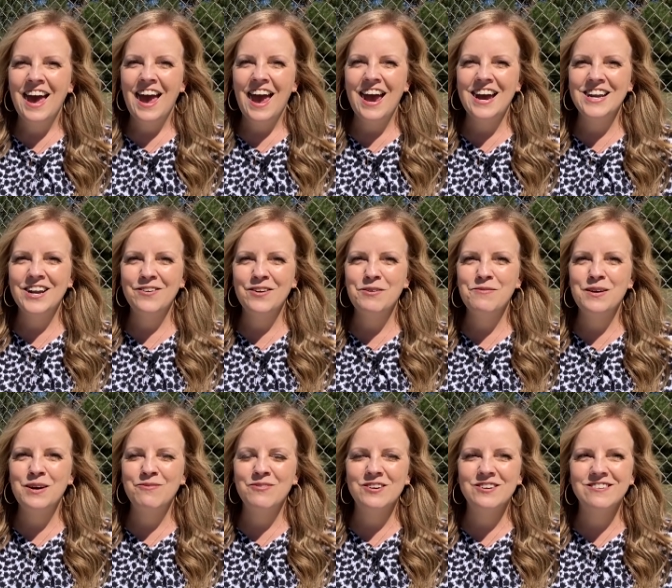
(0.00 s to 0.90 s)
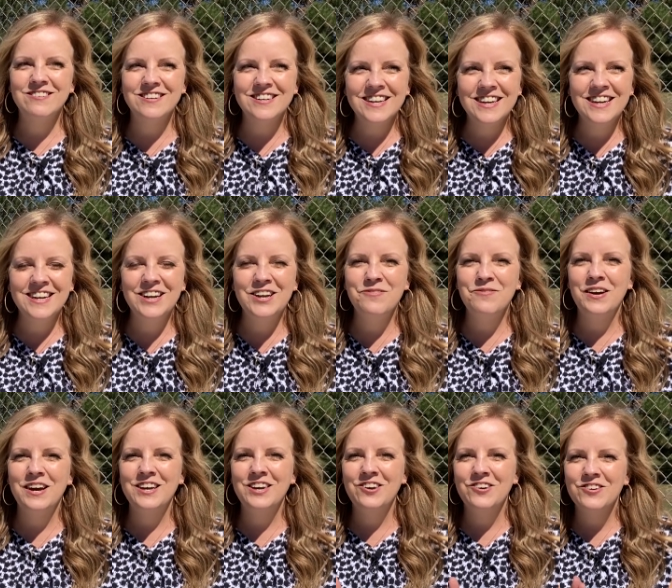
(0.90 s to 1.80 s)
and I remember sitting in
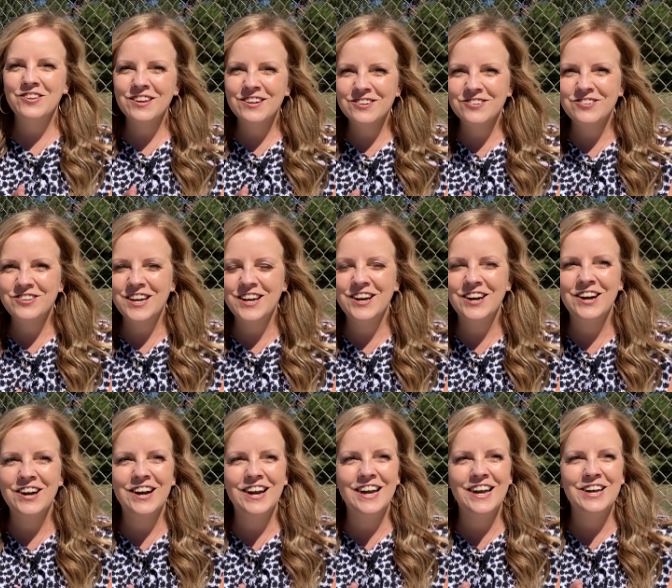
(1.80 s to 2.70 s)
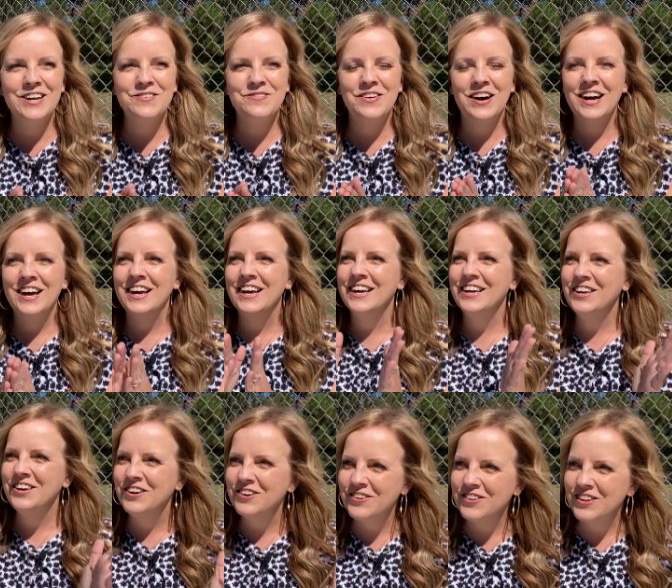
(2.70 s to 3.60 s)
my cute little chair in my
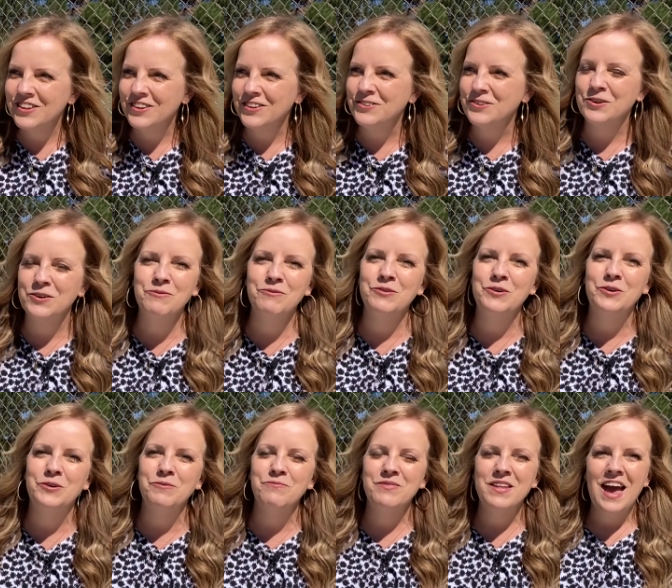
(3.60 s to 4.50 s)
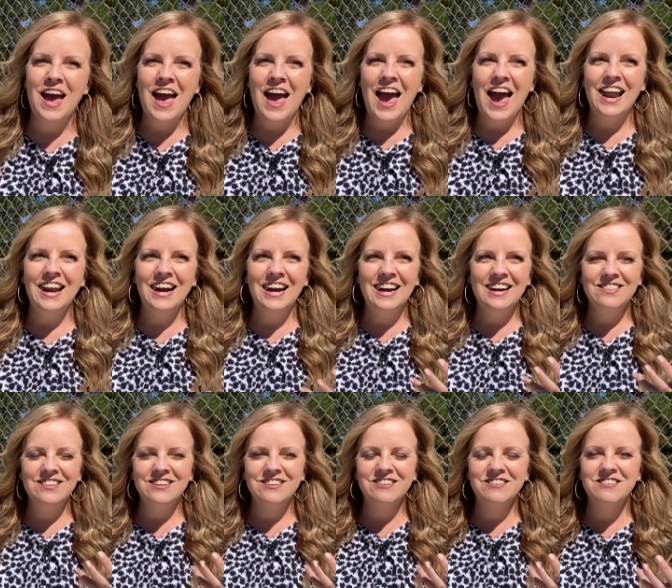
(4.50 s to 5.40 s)
cute little dorm room, and I had
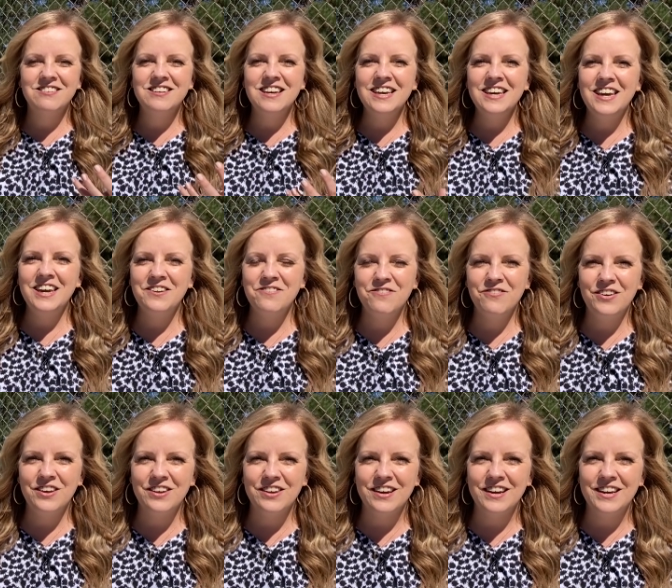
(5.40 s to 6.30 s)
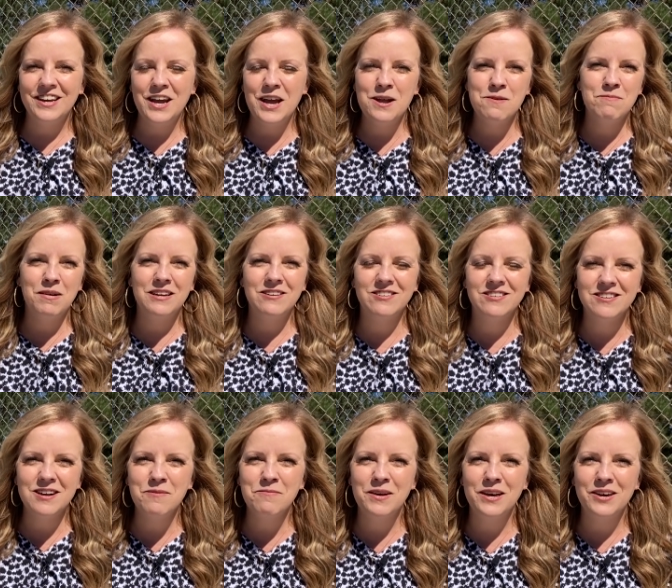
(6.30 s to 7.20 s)
this sinking feeling in my
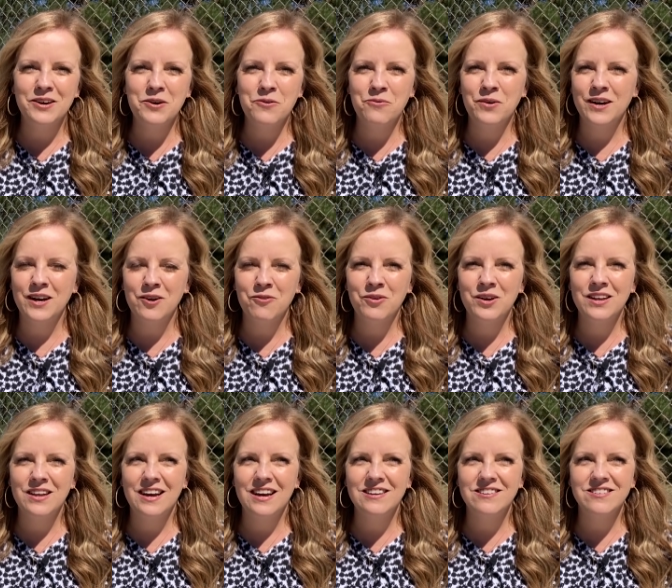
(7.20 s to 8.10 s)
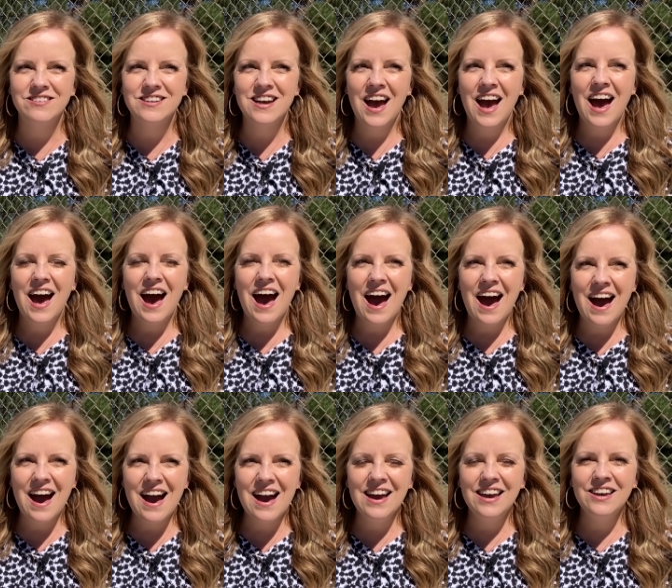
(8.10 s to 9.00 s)
stomach when I realized
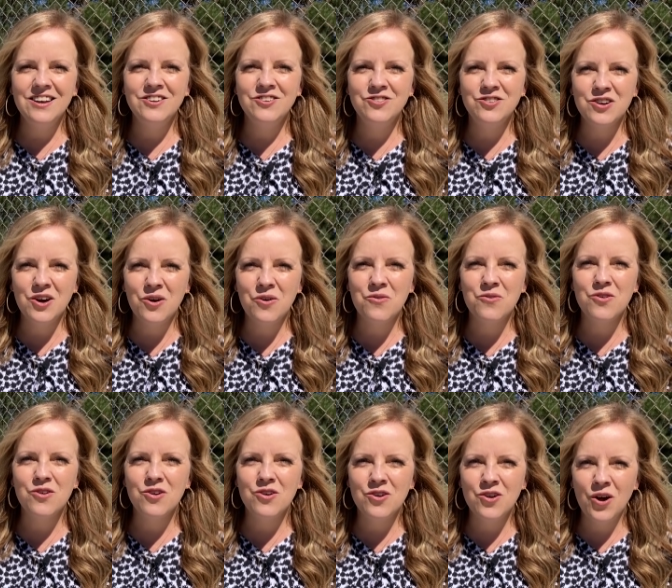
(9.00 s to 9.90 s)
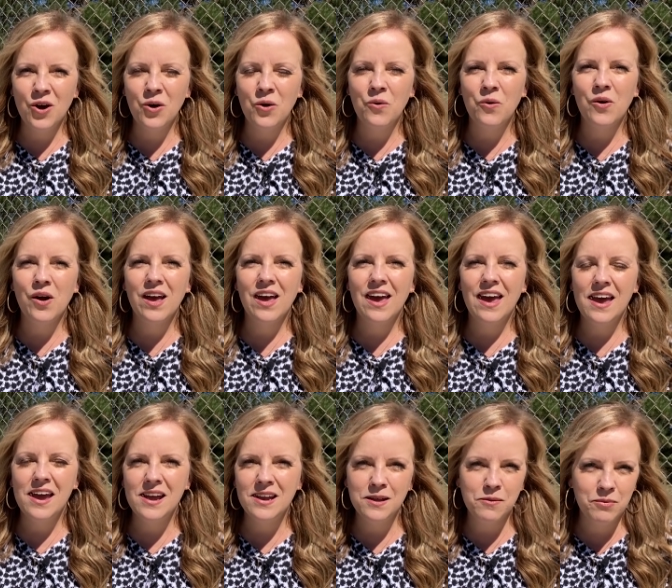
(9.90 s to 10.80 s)
I don't know
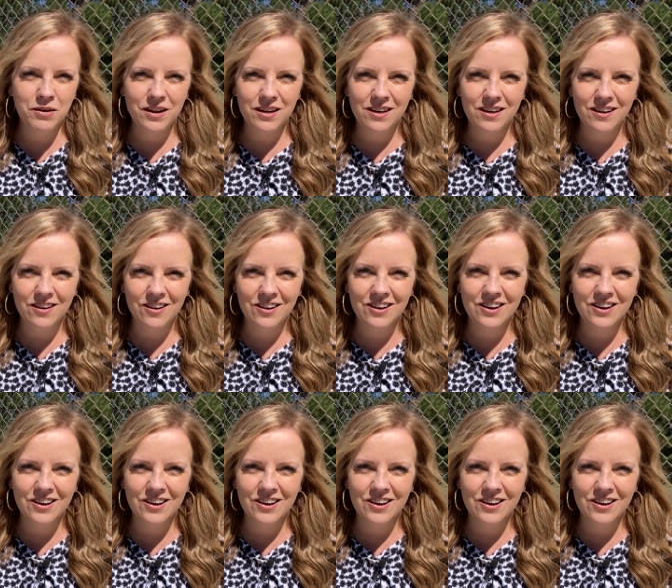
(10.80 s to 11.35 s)
anybody here.